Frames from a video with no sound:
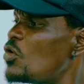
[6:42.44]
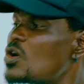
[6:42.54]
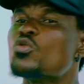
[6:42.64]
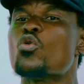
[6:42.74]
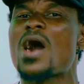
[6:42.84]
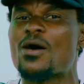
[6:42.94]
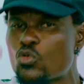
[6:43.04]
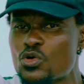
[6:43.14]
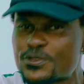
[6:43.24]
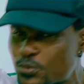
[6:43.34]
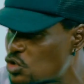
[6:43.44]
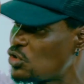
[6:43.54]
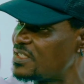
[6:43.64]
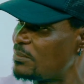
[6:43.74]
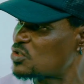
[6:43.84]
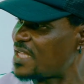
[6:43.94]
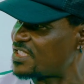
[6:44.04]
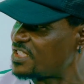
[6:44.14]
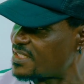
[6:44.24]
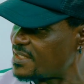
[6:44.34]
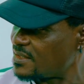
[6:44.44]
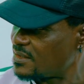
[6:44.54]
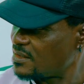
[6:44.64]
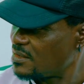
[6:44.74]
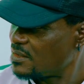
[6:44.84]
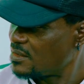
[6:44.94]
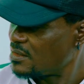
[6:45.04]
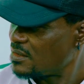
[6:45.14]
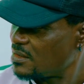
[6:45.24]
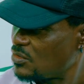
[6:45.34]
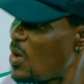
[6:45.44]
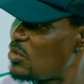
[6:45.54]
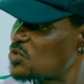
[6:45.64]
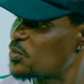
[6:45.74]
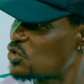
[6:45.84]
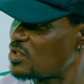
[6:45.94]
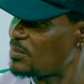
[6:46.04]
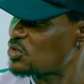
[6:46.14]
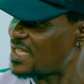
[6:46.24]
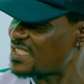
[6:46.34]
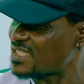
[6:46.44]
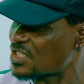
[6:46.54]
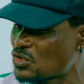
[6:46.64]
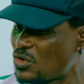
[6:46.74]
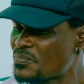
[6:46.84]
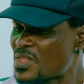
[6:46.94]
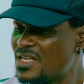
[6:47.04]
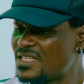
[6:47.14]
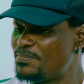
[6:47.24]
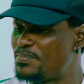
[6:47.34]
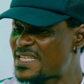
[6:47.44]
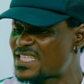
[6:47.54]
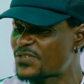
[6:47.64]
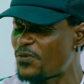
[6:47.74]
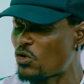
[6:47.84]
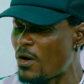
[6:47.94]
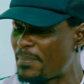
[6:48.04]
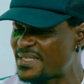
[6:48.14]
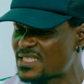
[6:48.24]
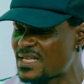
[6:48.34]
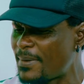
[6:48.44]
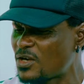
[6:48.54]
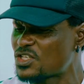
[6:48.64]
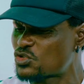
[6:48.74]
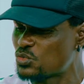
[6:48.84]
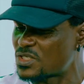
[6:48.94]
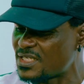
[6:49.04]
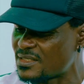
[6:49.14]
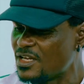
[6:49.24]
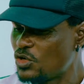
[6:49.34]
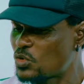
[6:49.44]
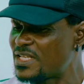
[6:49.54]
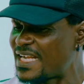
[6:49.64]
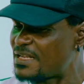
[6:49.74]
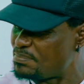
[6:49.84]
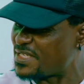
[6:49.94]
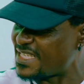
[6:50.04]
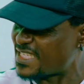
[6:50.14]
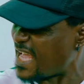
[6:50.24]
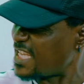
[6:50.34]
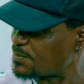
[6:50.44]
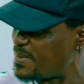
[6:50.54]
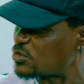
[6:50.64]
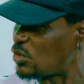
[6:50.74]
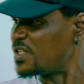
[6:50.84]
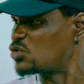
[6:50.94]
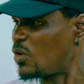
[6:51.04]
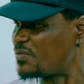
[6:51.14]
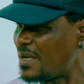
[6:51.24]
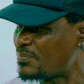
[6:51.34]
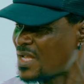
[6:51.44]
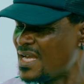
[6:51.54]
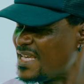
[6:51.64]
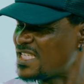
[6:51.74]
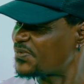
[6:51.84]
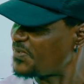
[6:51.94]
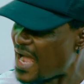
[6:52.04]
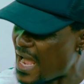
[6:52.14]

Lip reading: Who is putting on Remo Stars jersey? Who is putting on Remo Stars jersey? So the basis for comparison about these two teams, looking at the business aspect of the two of them, is far